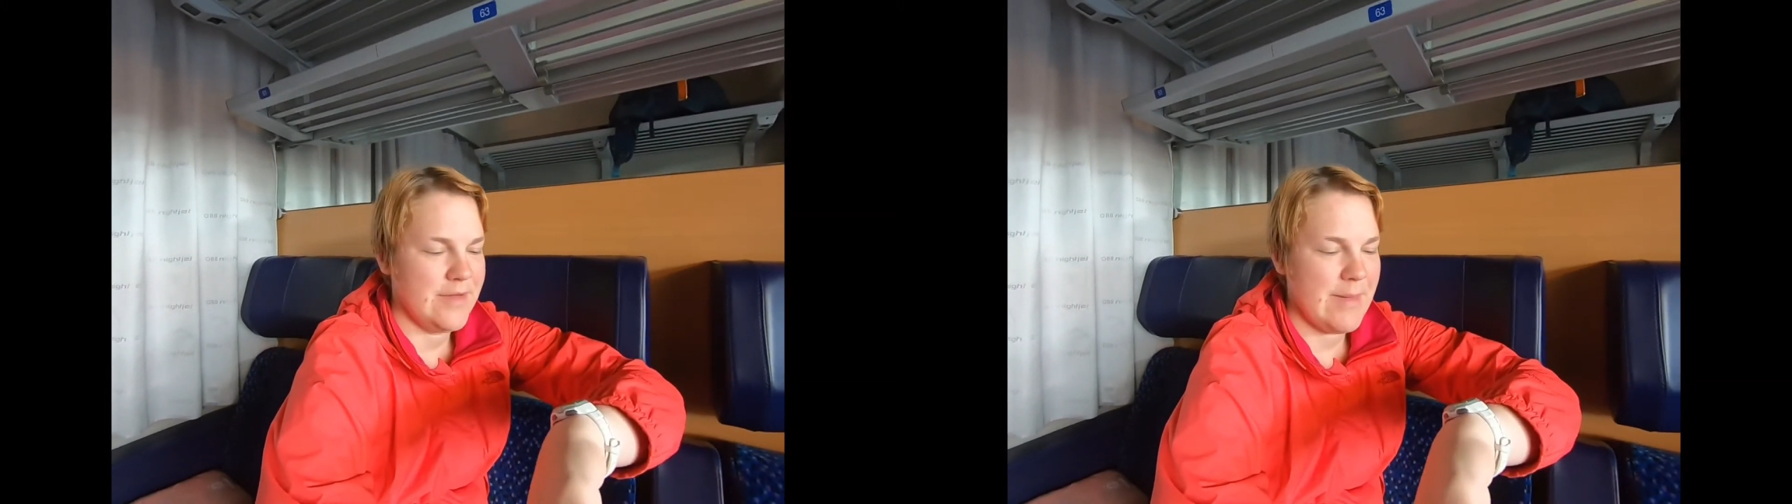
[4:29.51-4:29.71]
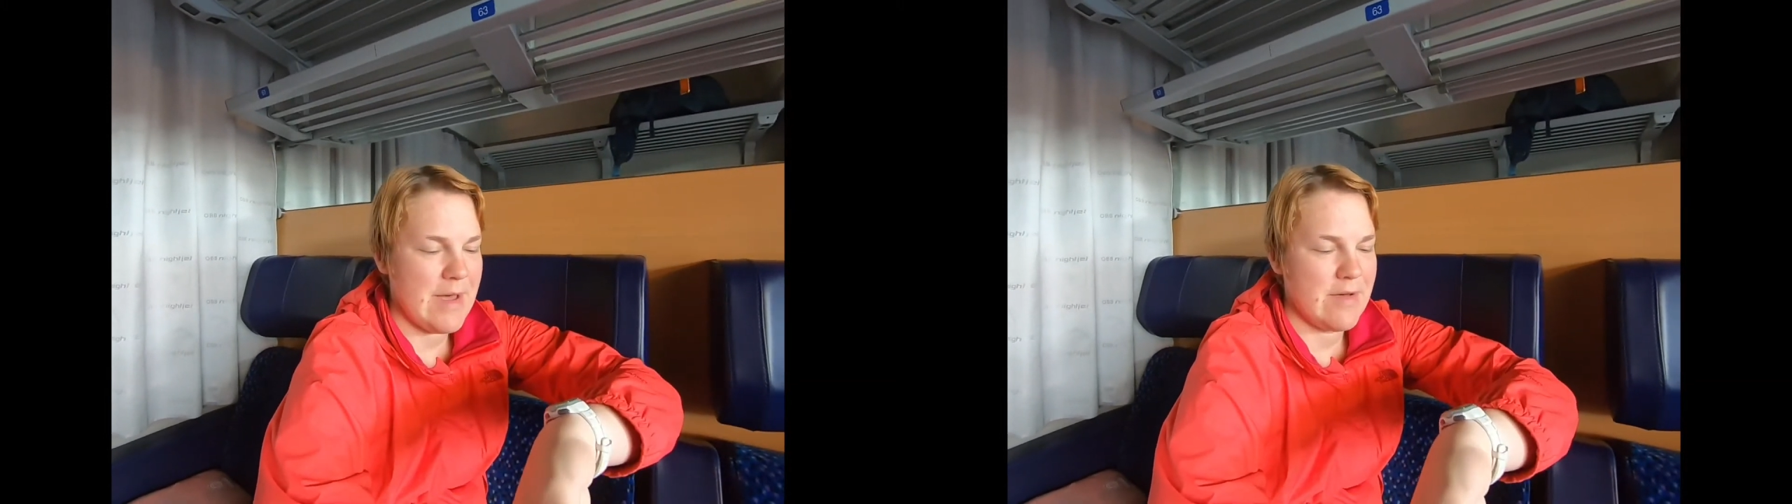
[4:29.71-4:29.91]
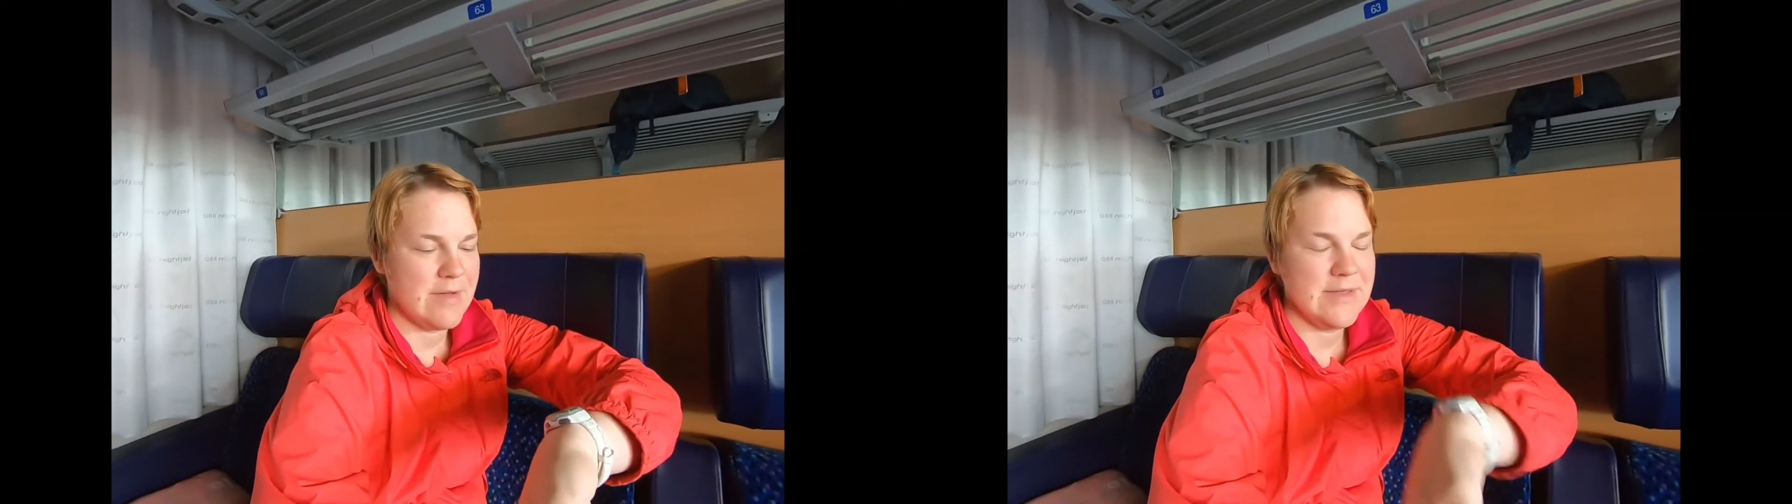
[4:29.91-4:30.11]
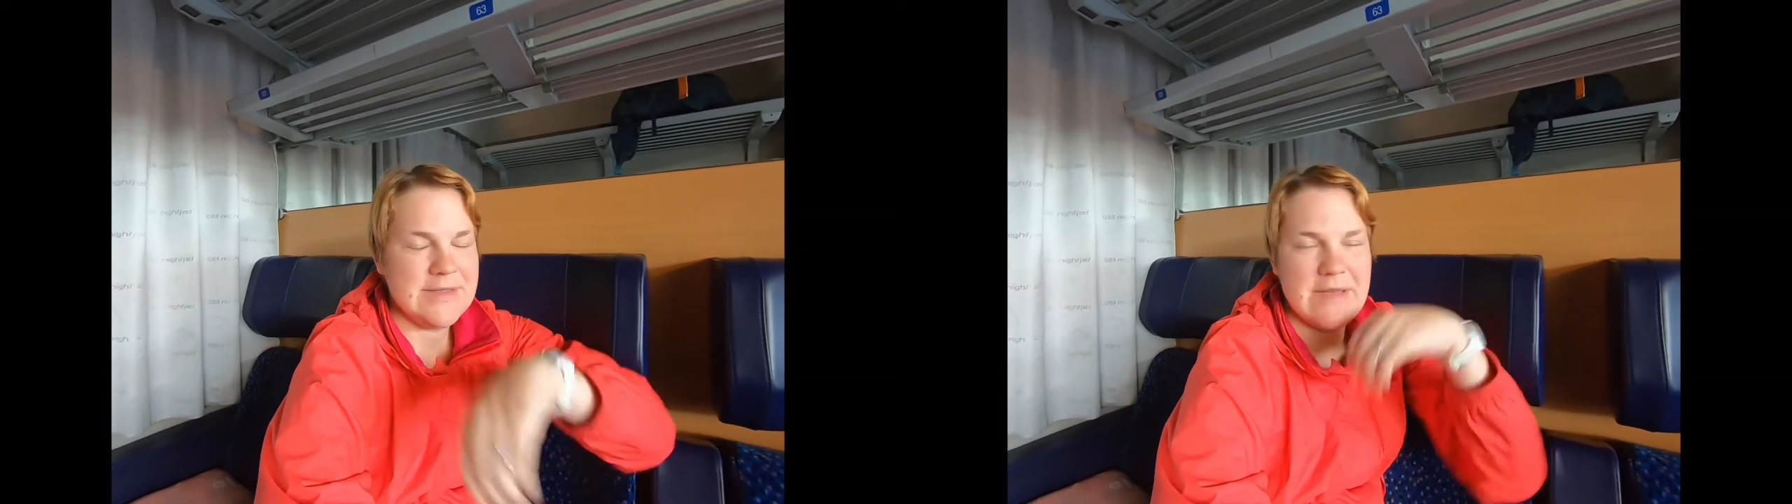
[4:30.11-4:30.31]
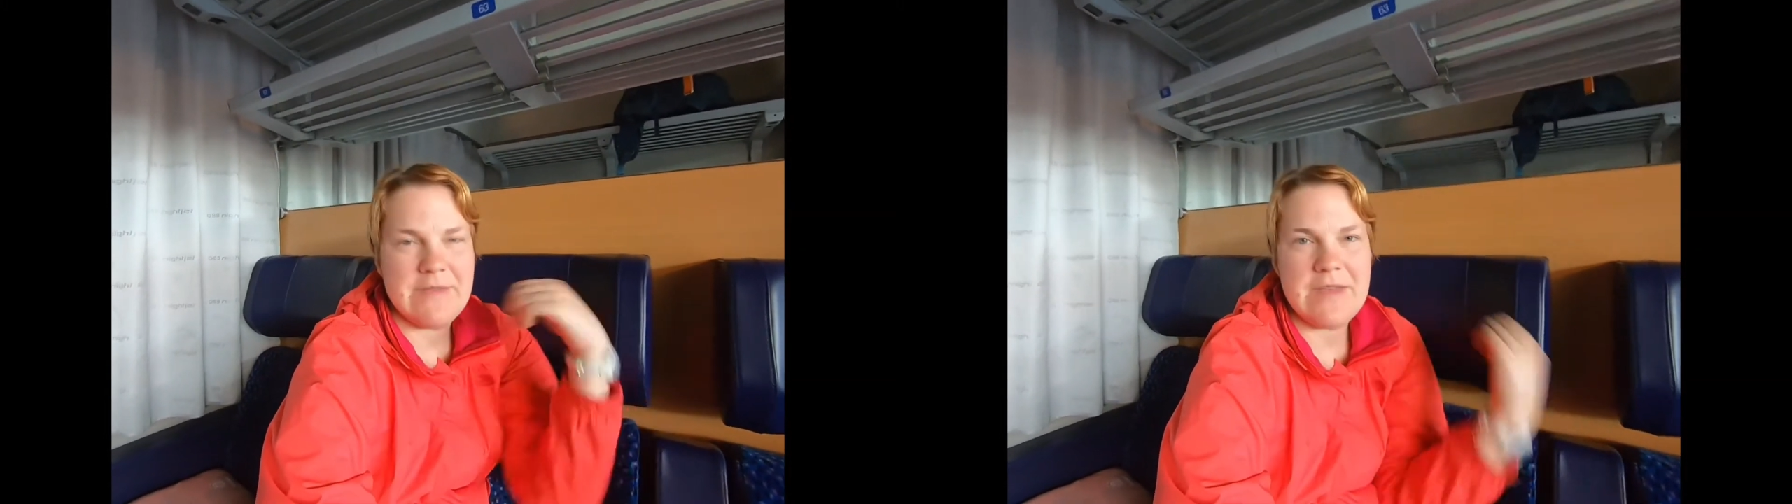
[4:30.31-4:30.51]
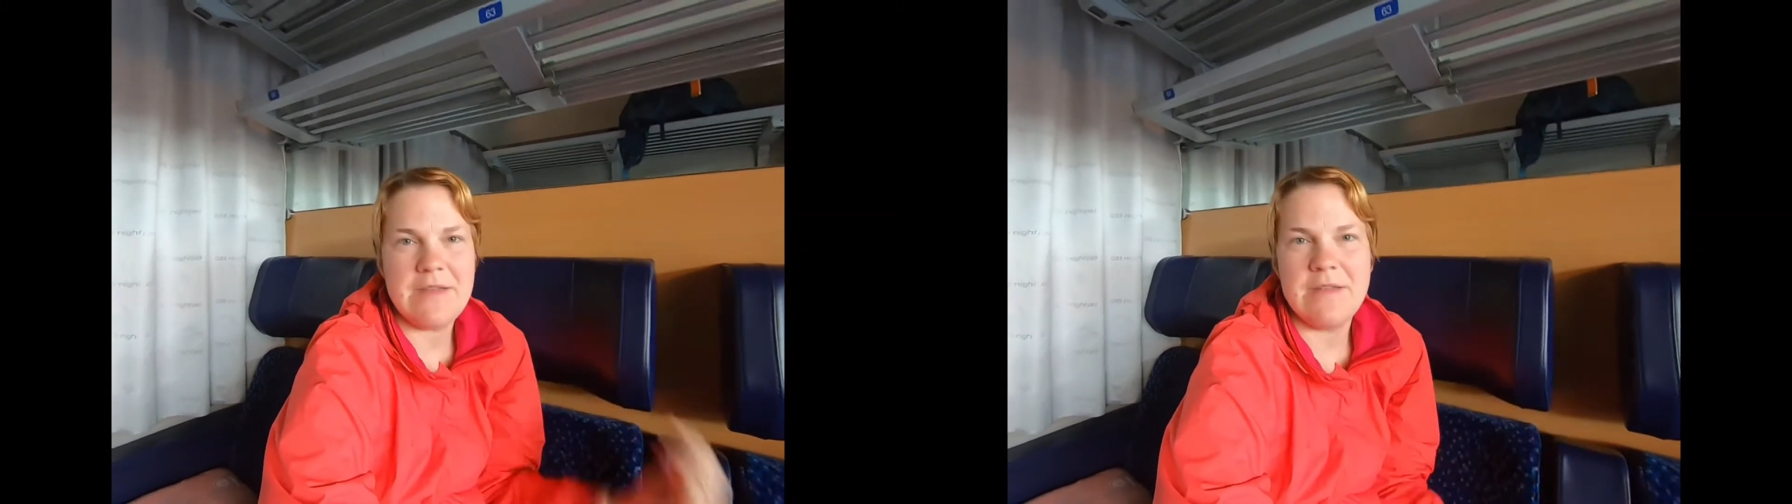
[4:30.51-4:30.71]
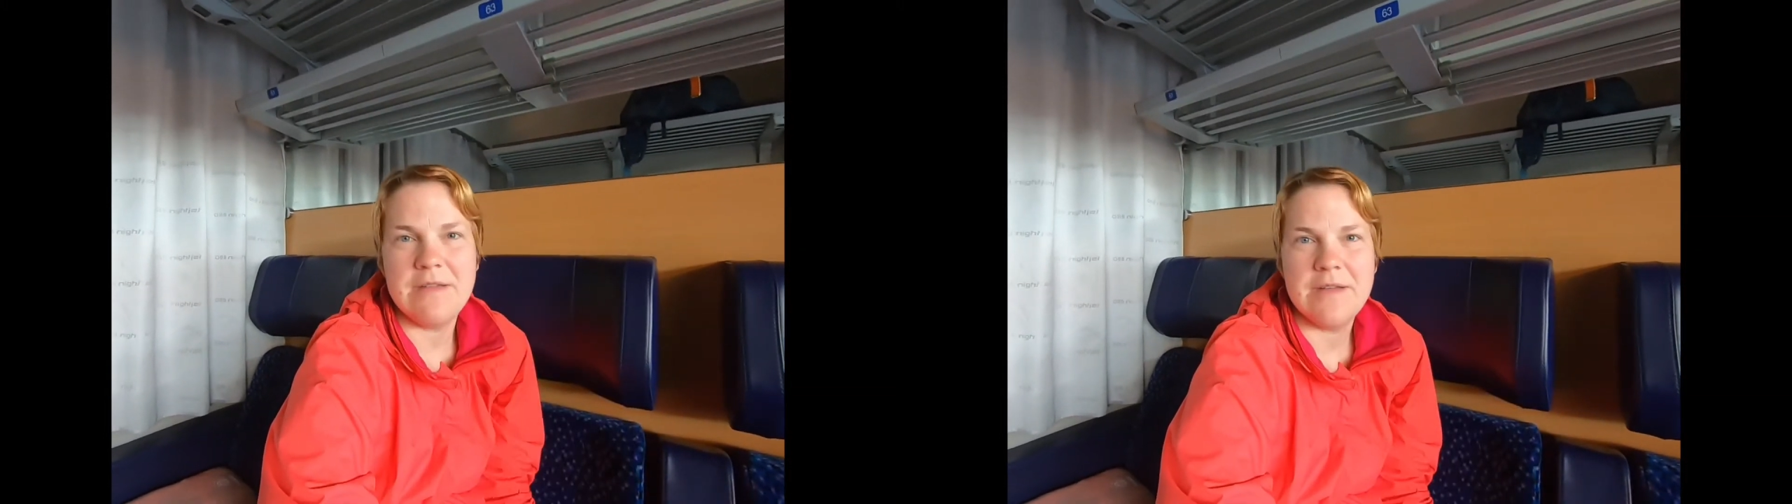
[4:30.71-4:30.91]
about 7,